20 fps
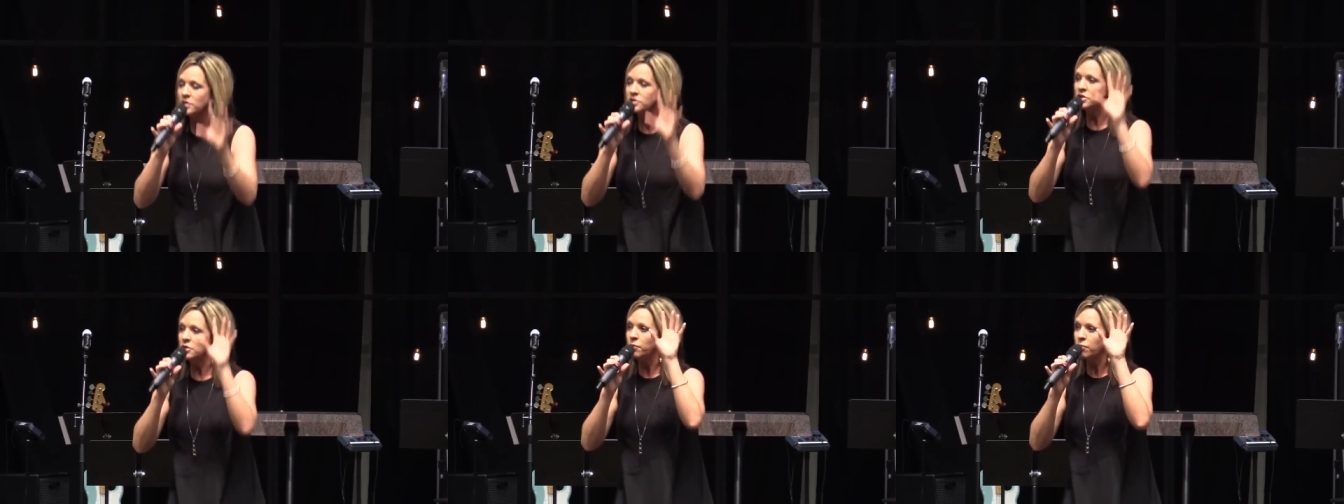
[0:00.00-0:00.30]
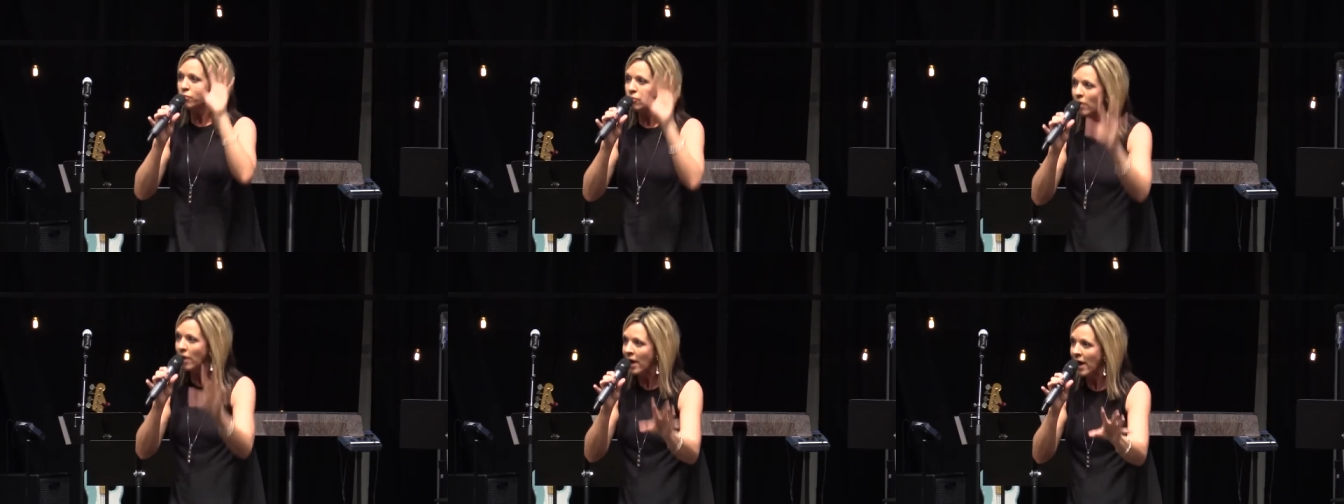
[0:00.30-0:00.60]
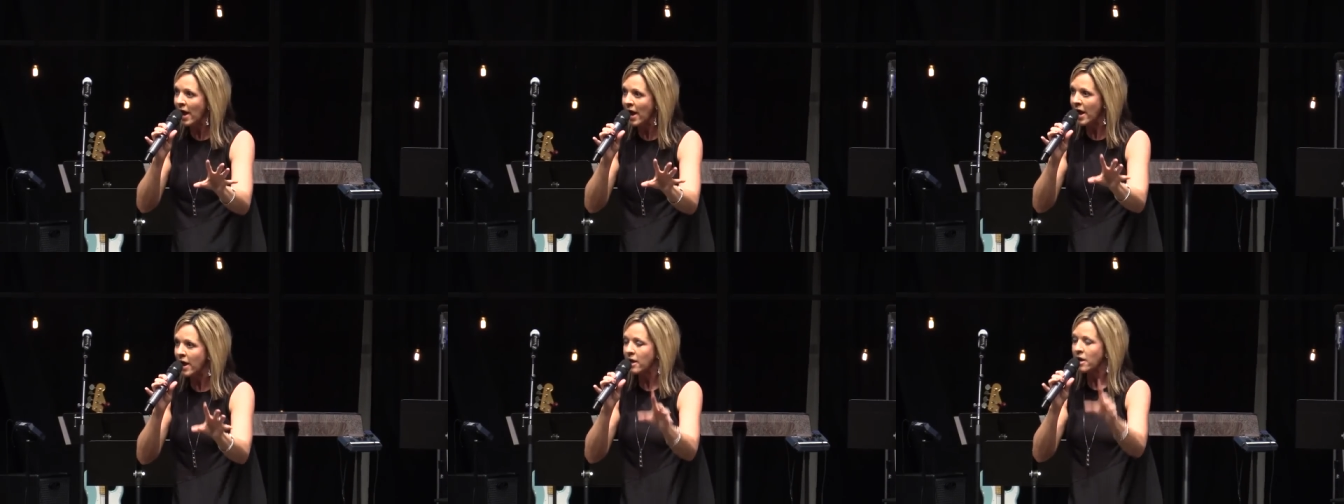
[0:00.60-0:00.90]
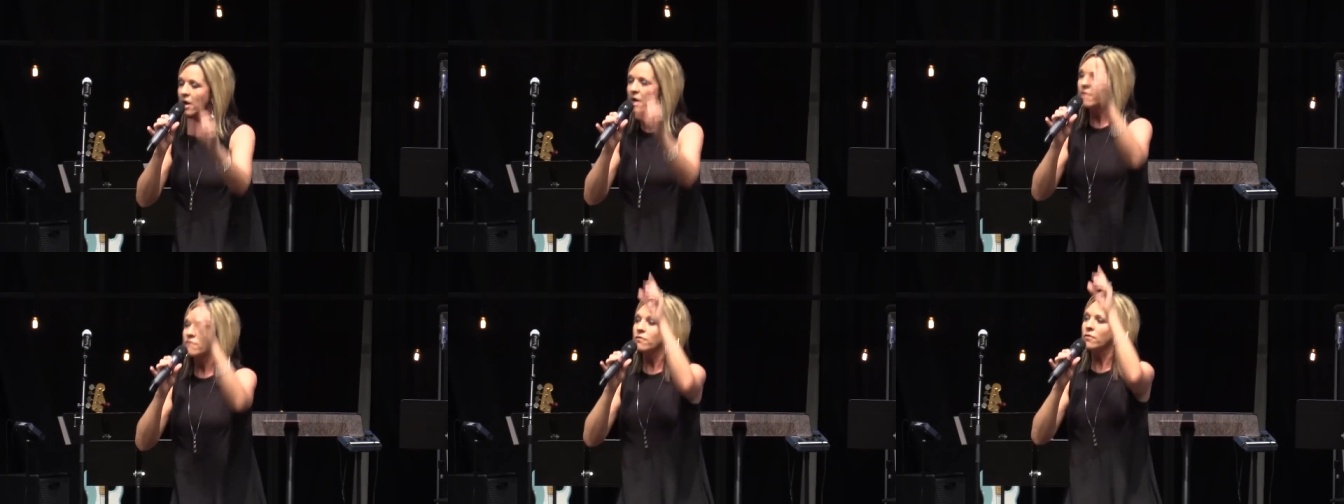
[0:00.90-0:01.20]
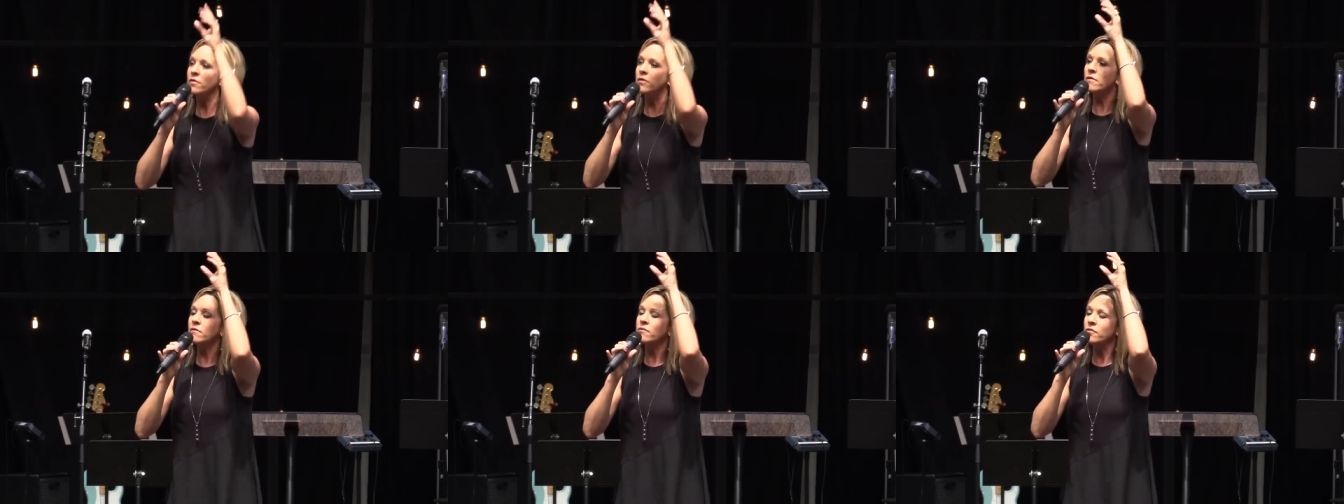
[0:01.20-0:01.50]
to pray
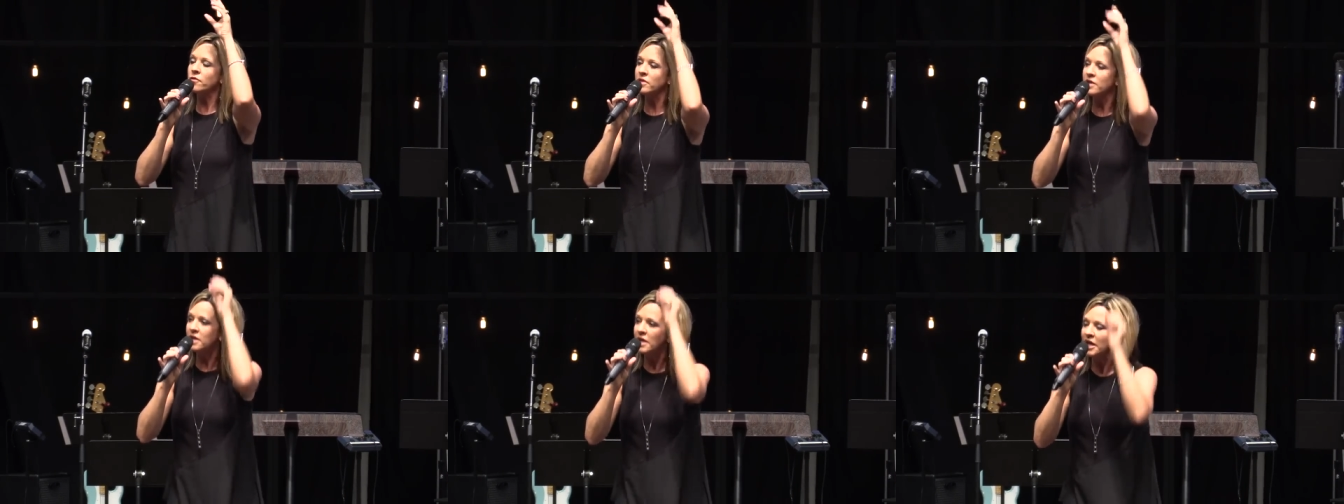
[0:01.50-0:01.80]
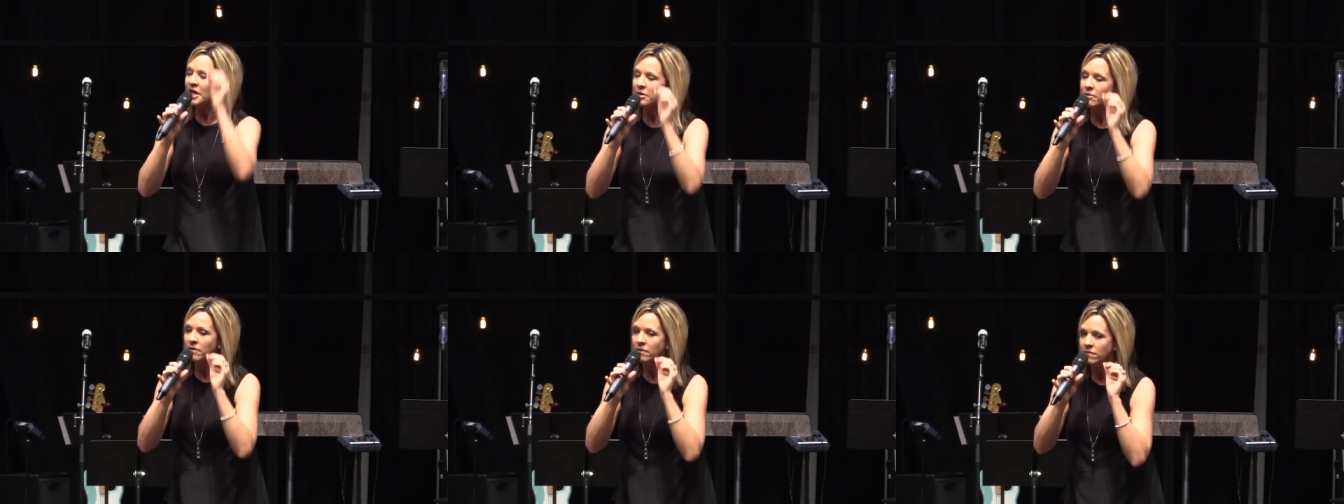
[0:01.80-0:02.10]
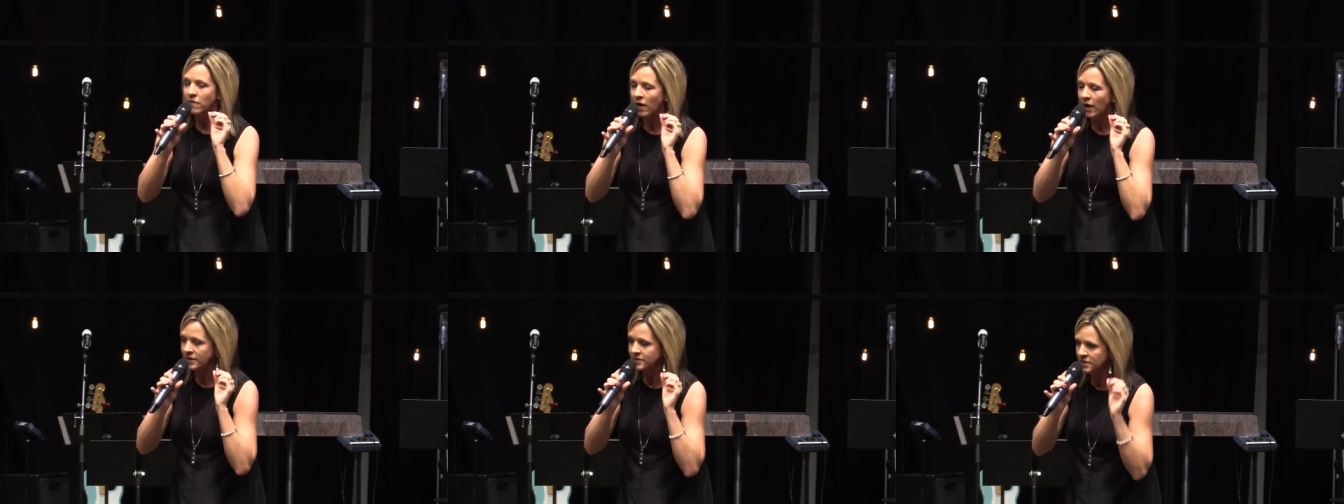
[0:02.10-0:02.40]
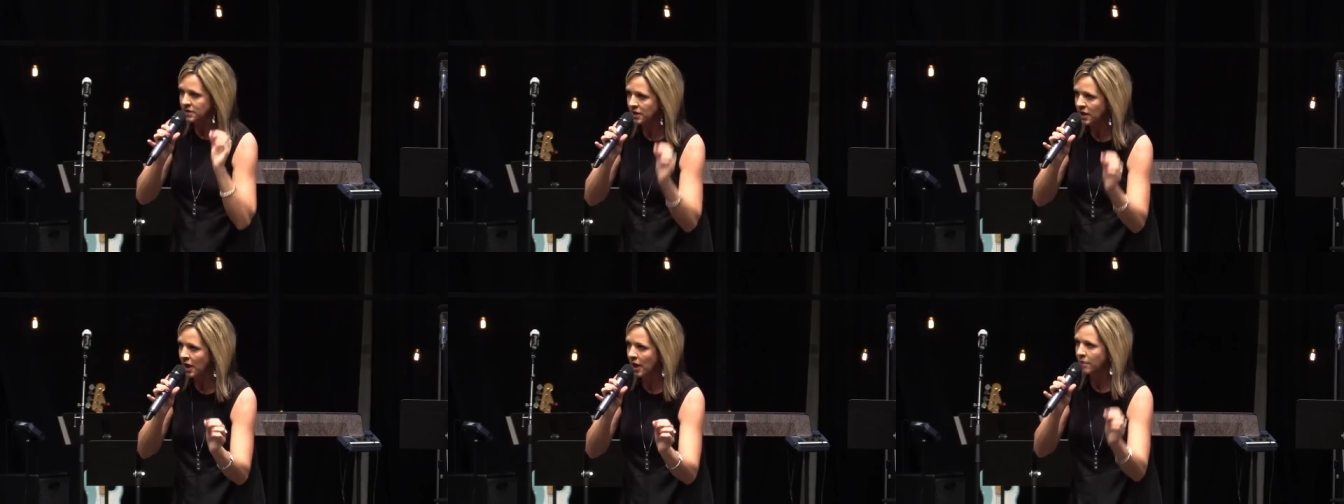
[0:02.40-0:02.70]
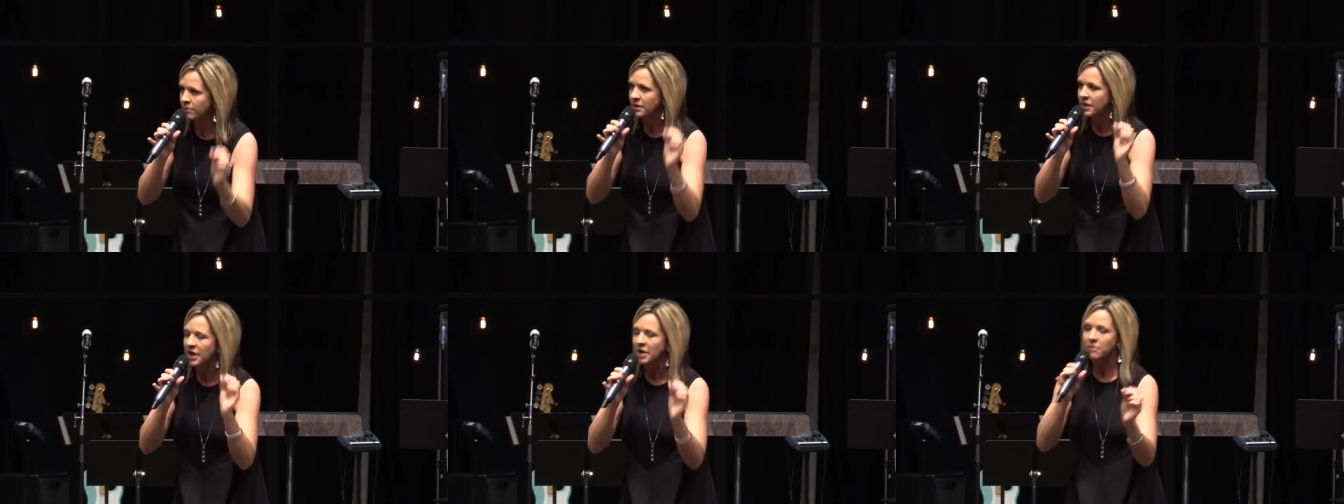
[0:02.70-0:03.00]
for, for the kingdom of God to
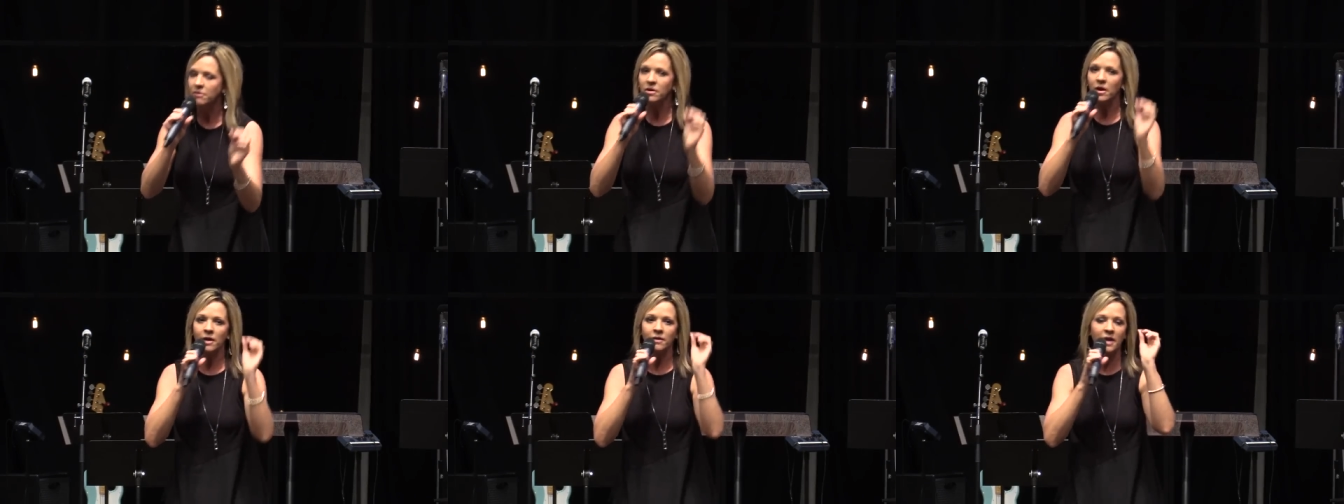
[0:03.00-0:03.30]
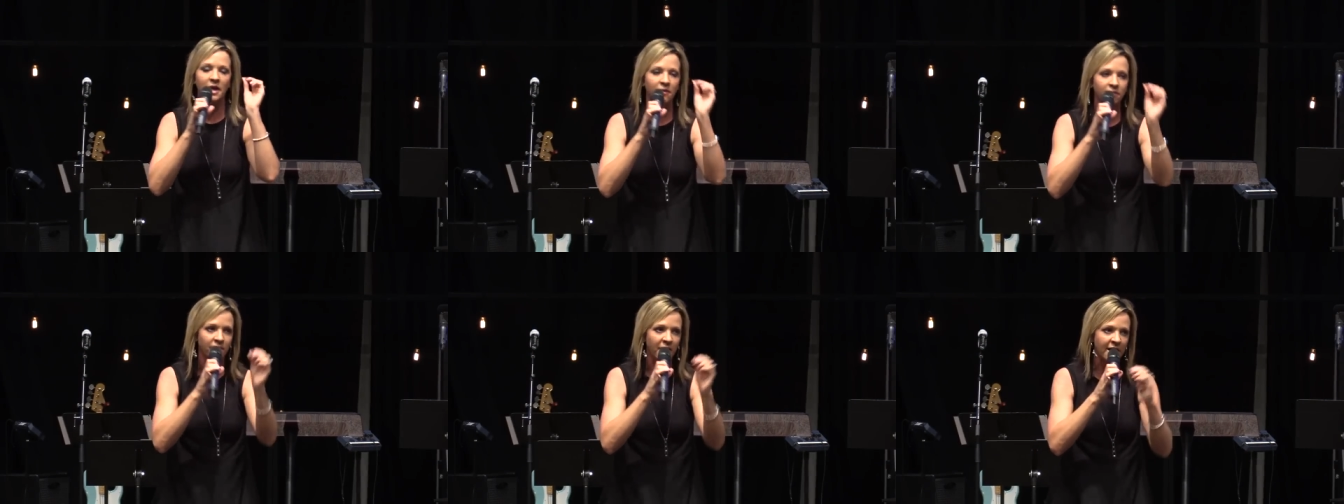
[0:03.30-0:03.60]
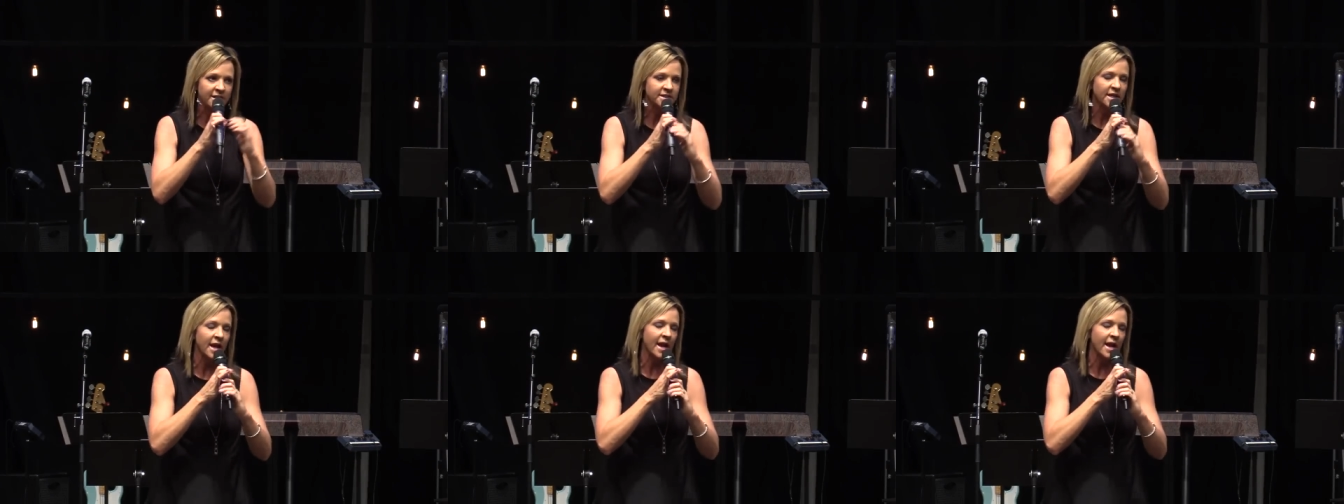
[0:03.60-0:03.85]
come, the kingdom of God to advance,